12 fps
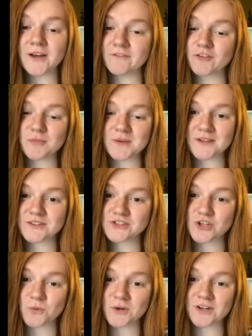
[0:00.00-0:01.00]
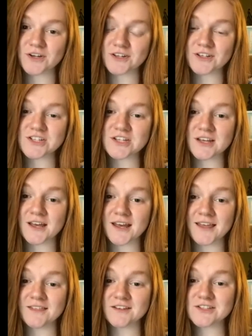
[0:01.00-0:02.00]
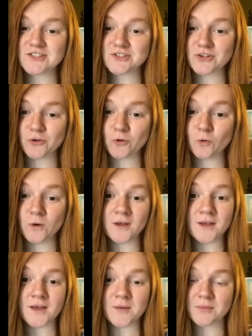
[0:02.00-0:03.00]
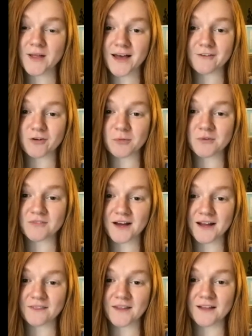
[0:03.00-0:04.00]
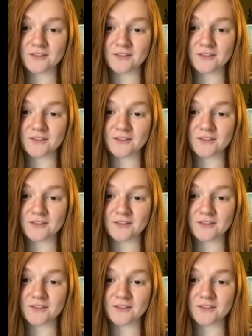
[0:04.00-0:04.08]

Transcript: for being so encouraging in this new platform of online